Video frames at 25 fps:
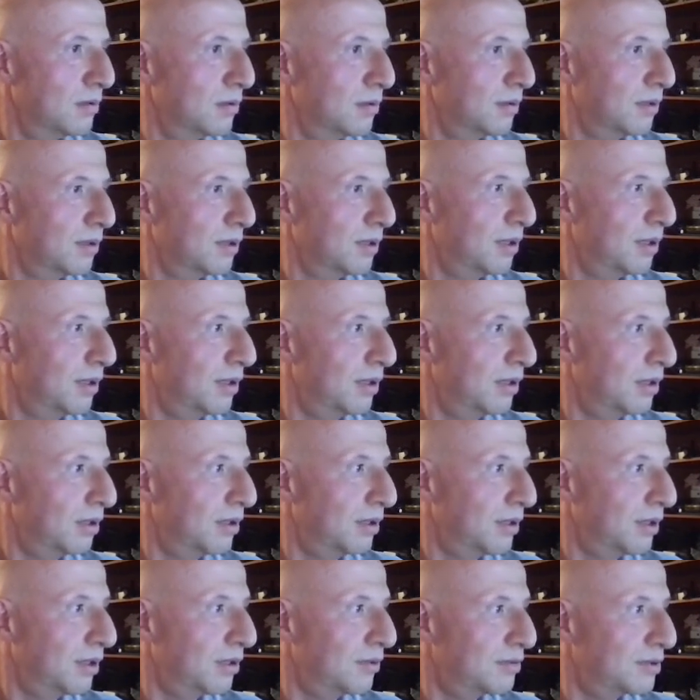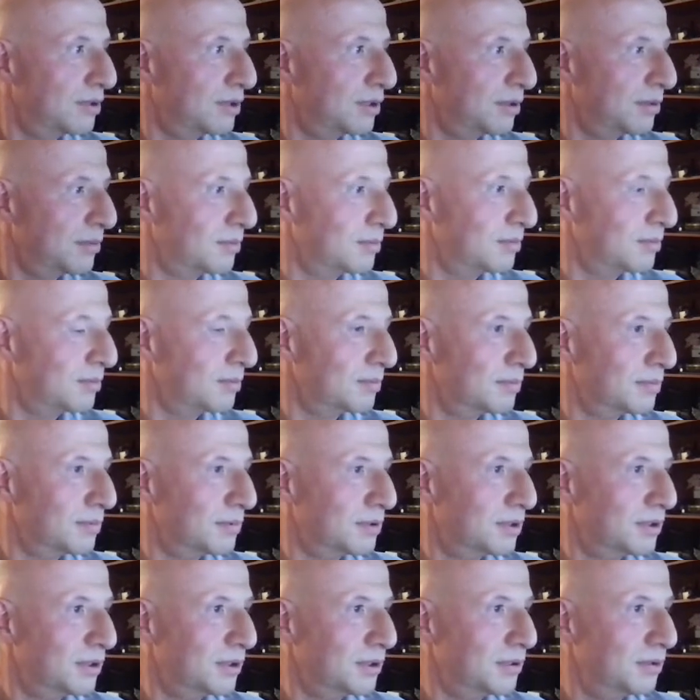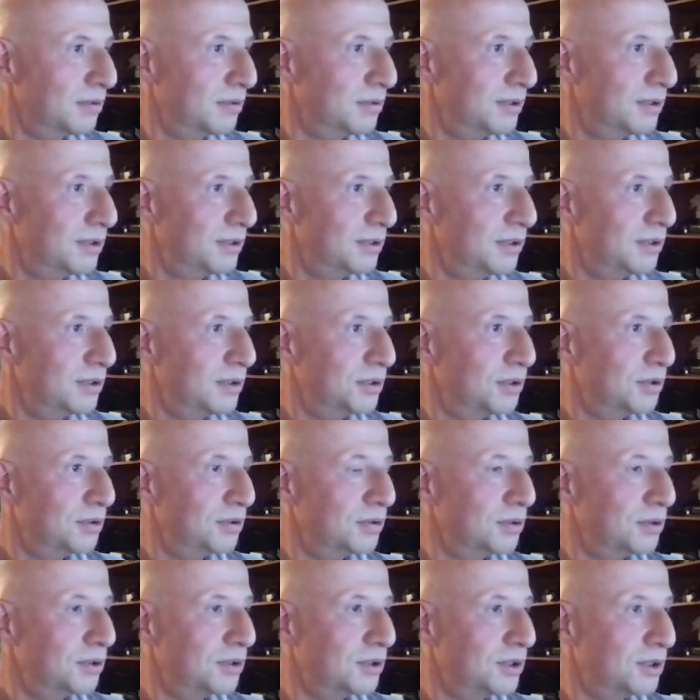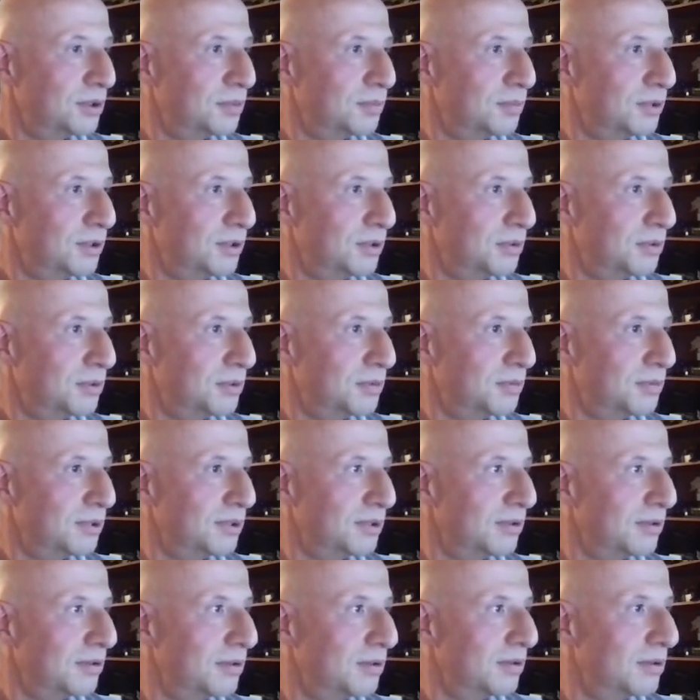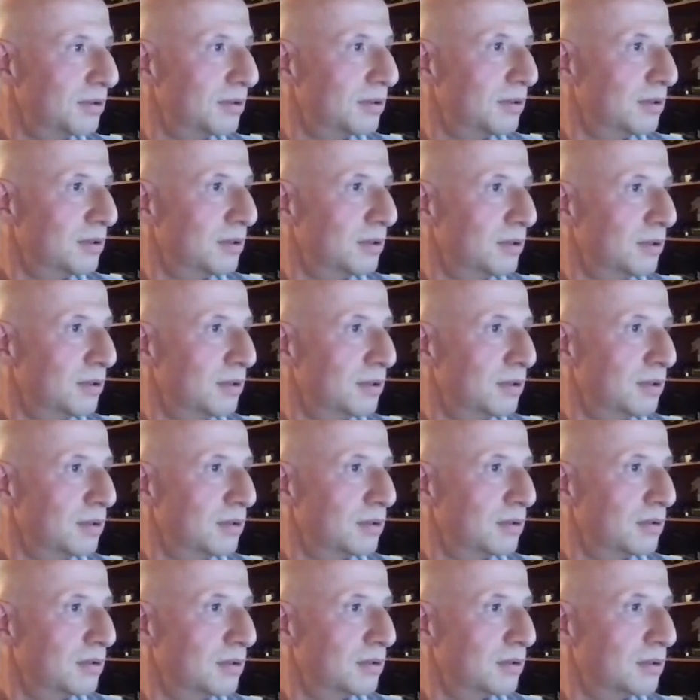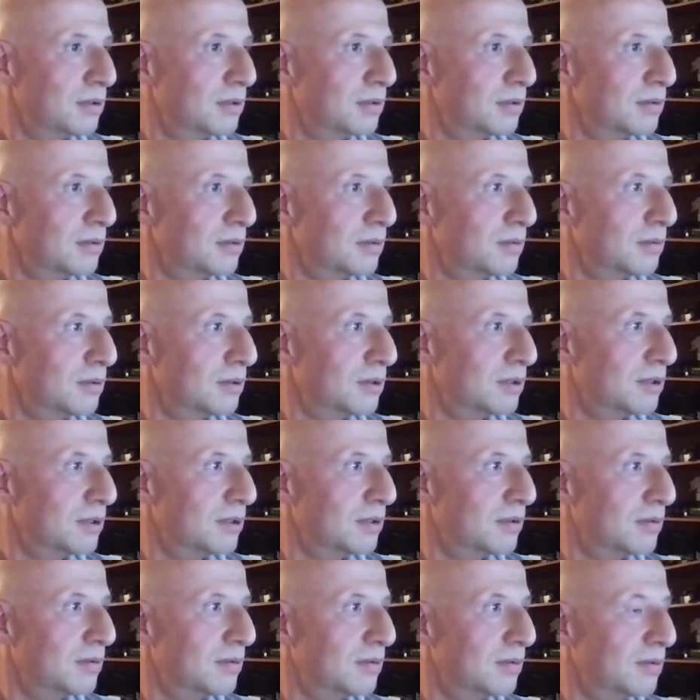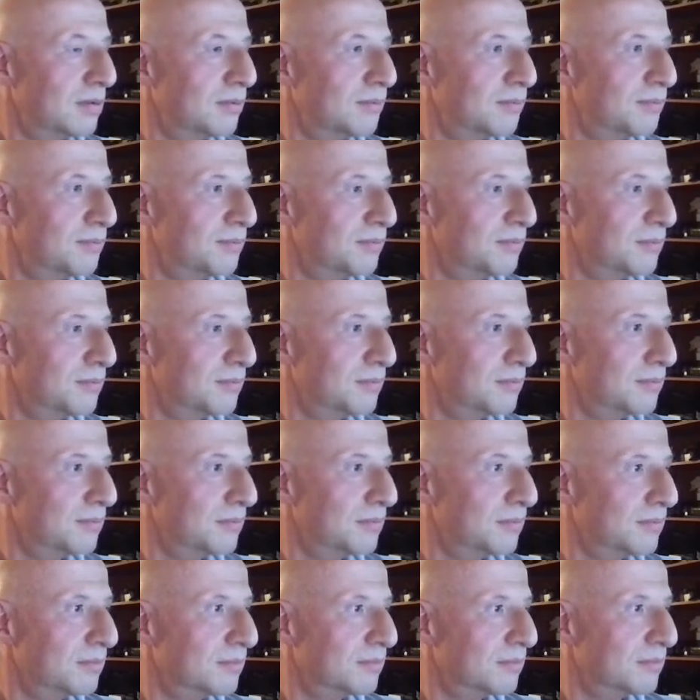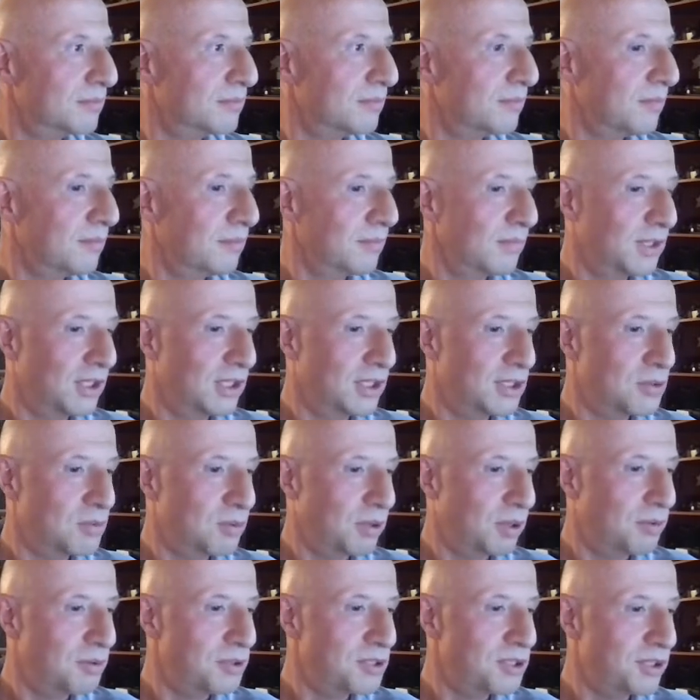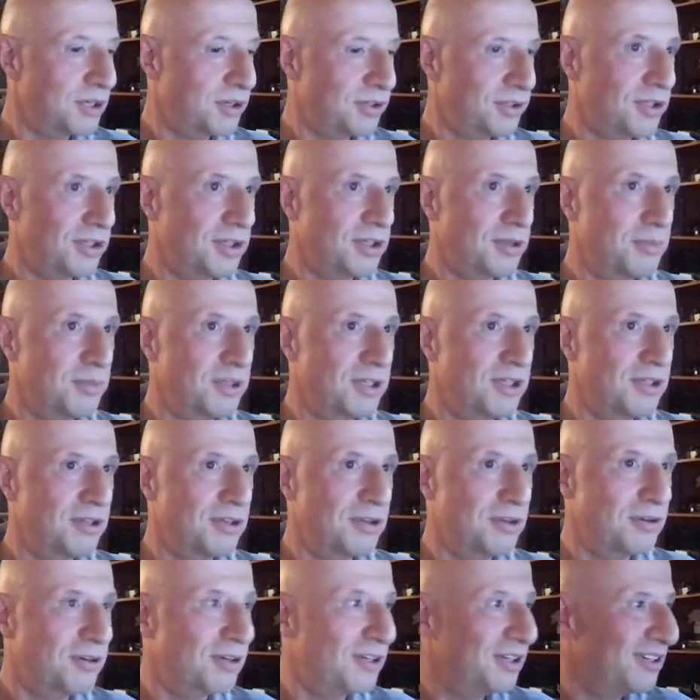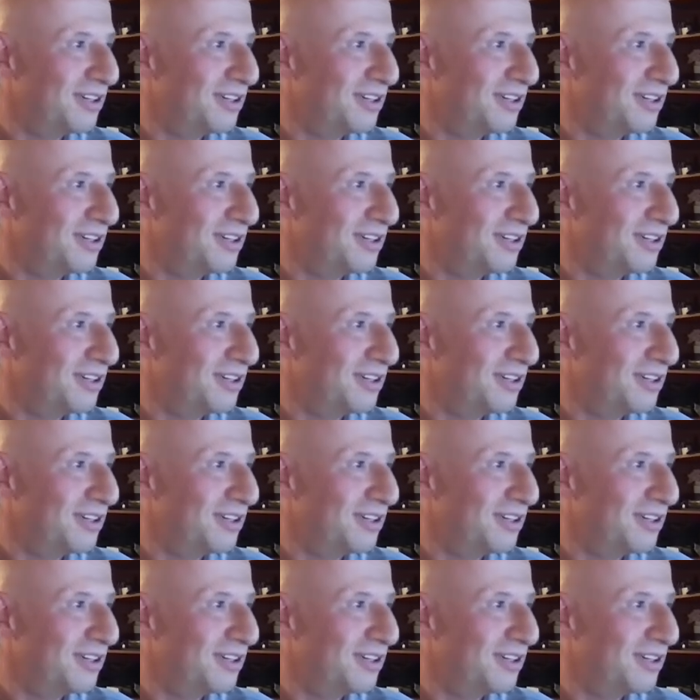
Okay, I have some security issues. Just bear with me. So no, uh, no worries. That's why we started a minute early.